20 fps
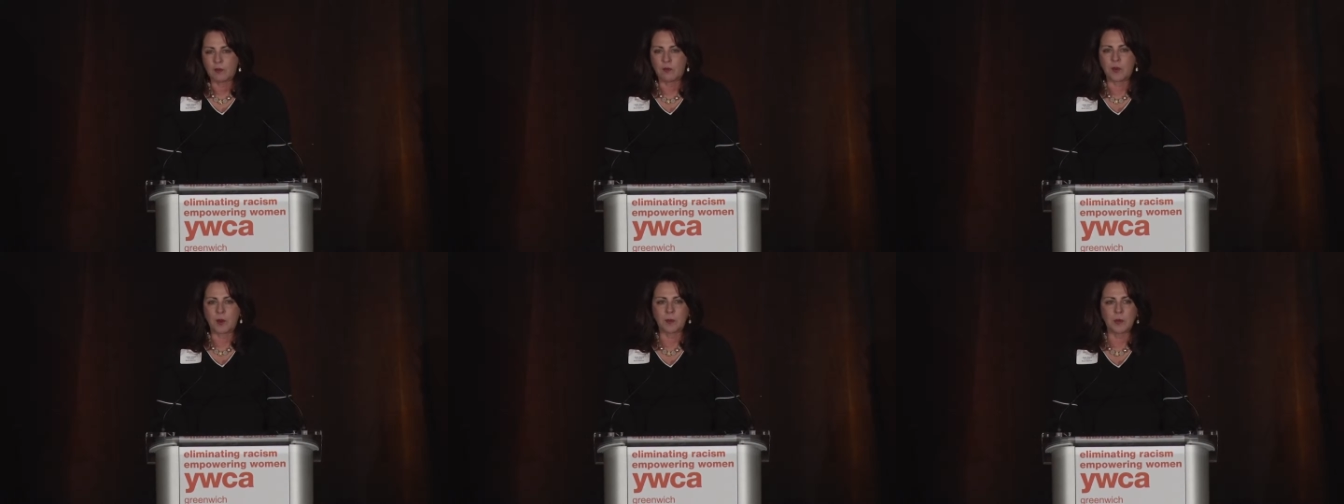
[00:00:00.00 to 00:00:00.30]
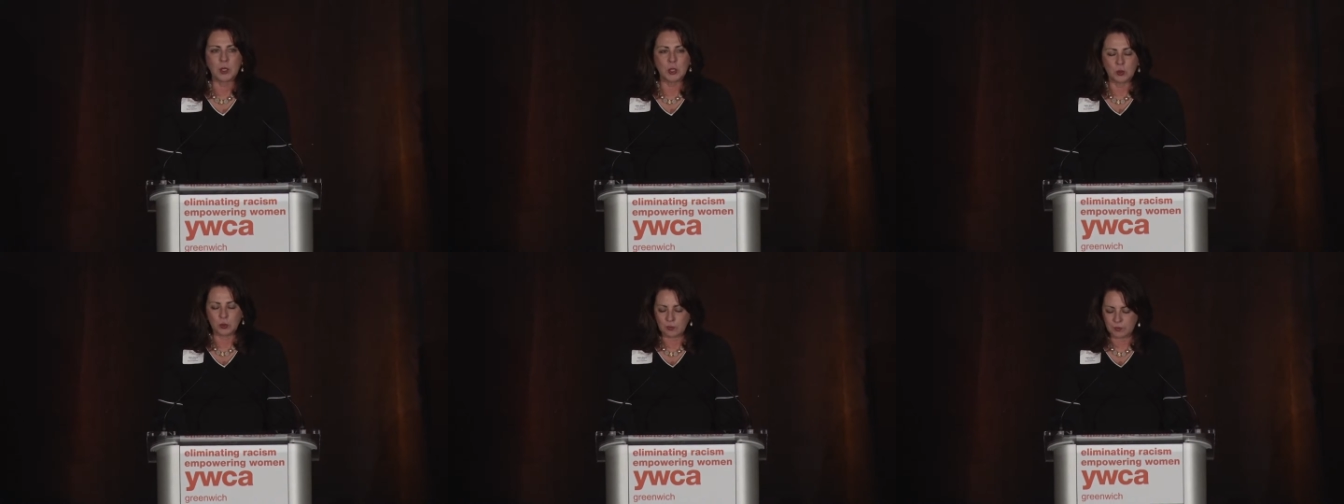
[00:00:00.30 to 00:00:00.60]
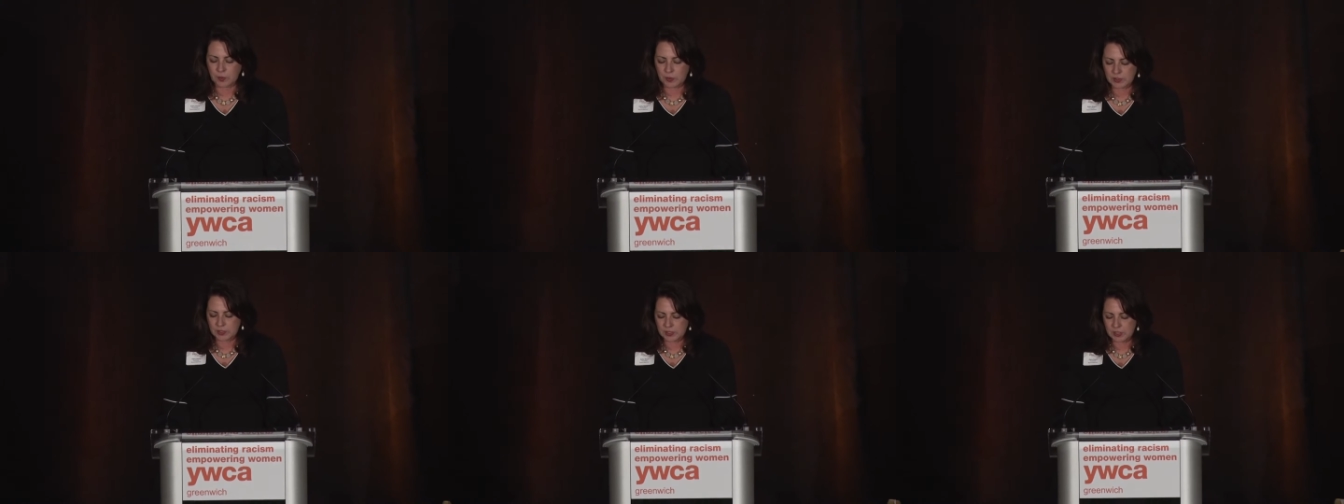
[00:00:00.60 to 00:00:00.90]
from the
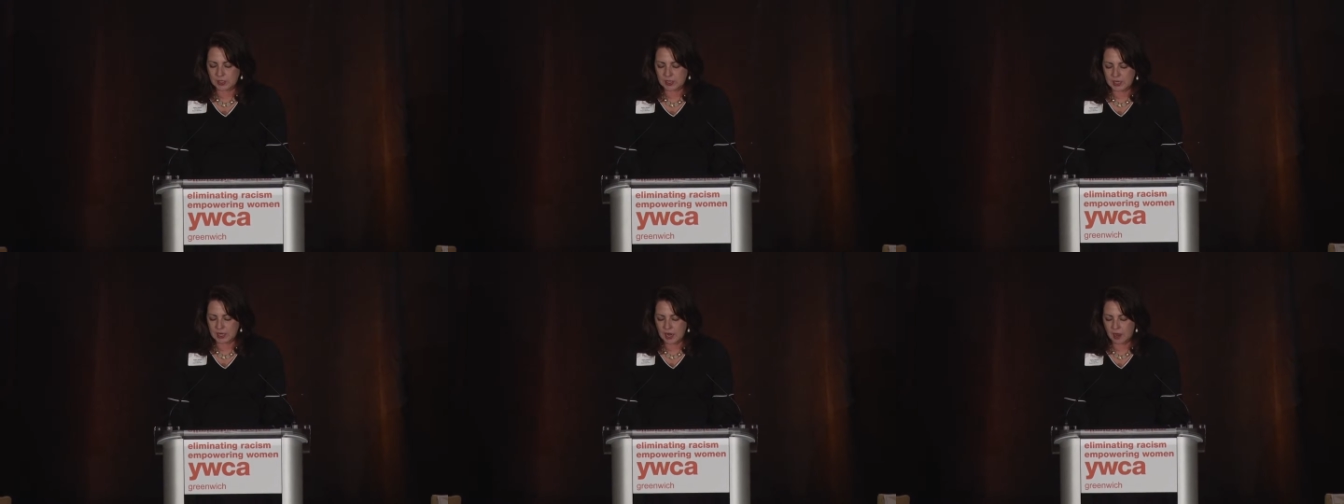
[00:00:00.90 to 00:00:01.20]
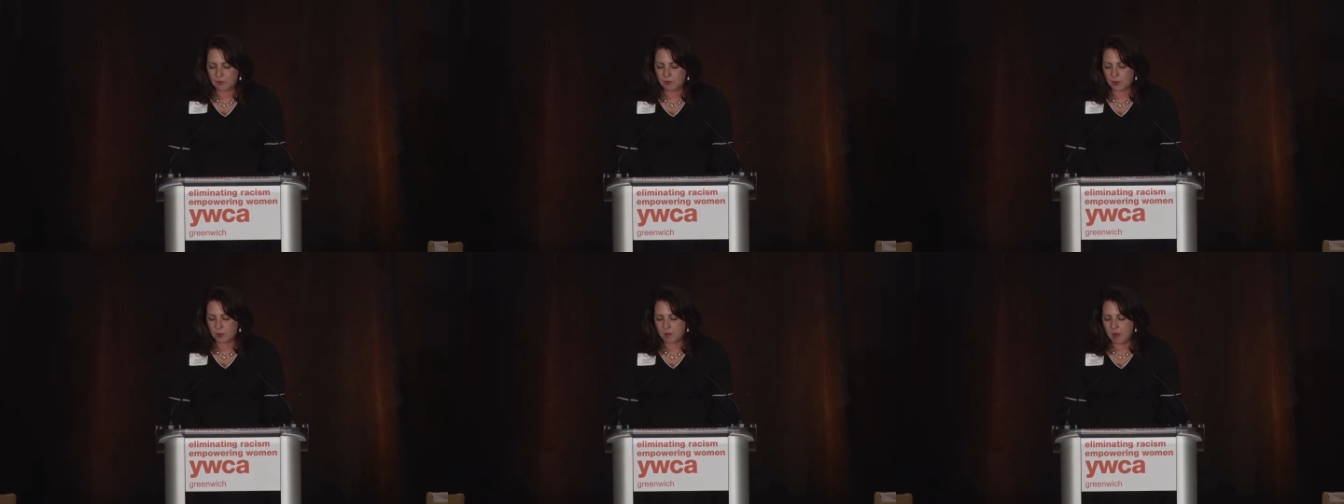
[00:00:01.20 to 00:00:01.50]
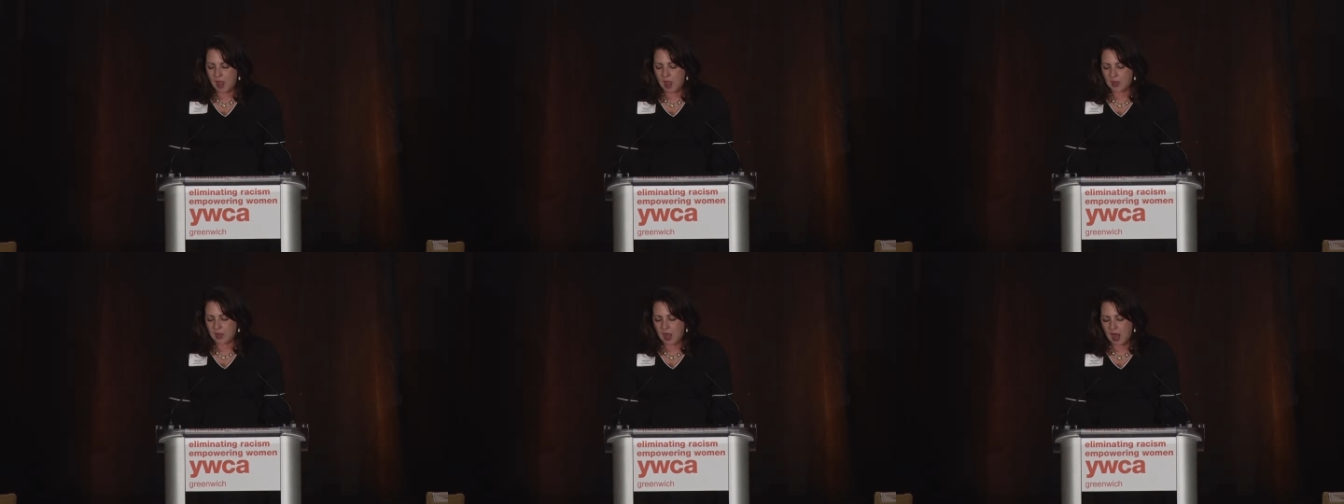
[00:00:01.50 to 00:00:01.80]
University of
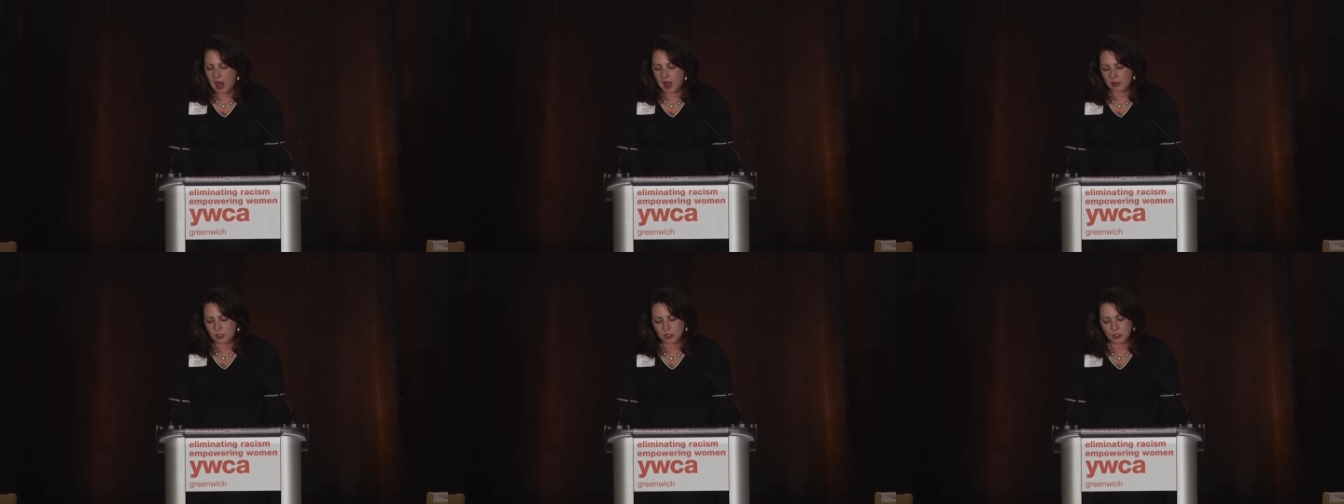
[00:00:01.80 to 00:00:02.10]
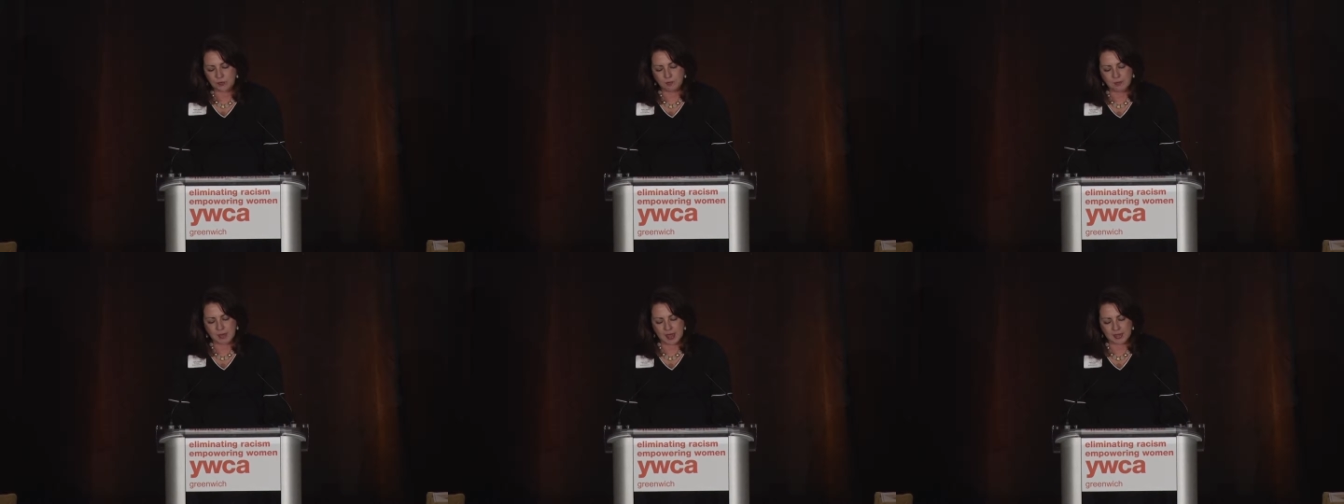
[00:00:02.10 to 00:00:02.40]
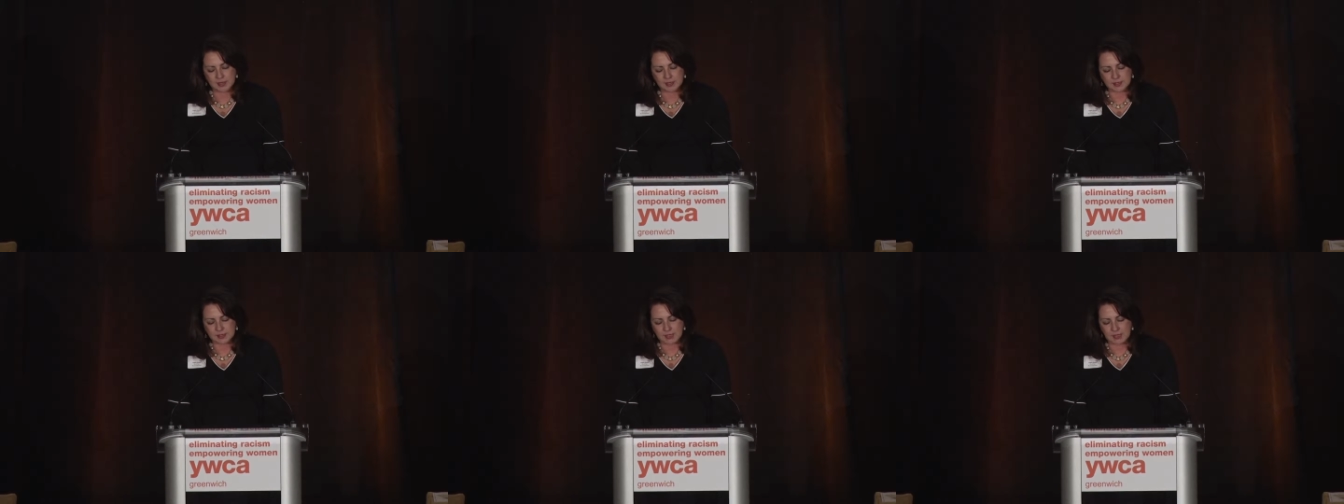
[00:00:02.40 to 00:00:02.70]
Vermont College of
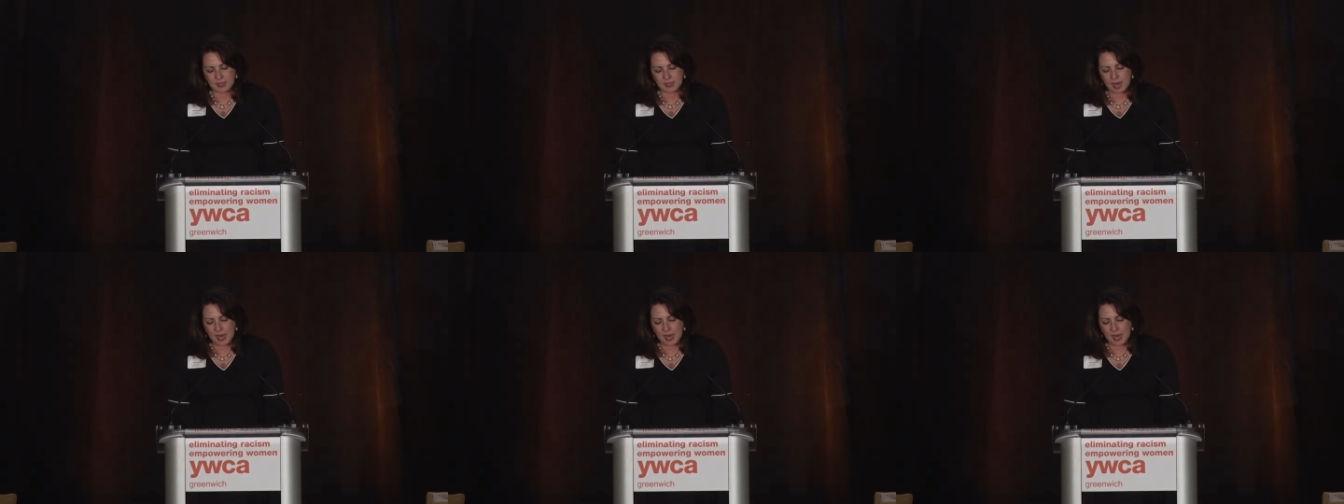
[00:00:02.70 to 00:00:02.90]
Medicine,